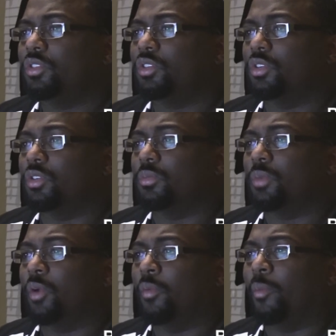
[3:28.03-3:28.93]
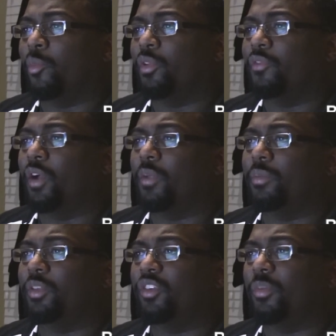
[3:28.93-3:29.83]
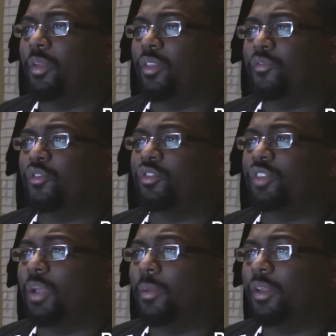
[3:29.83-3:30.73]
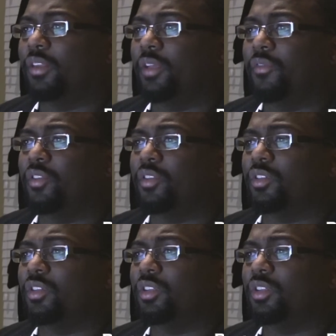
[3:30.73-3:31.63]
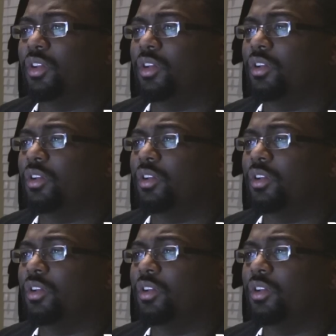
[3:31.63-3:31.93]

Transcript: I remember when he fought BJ Penn the first time, I definitely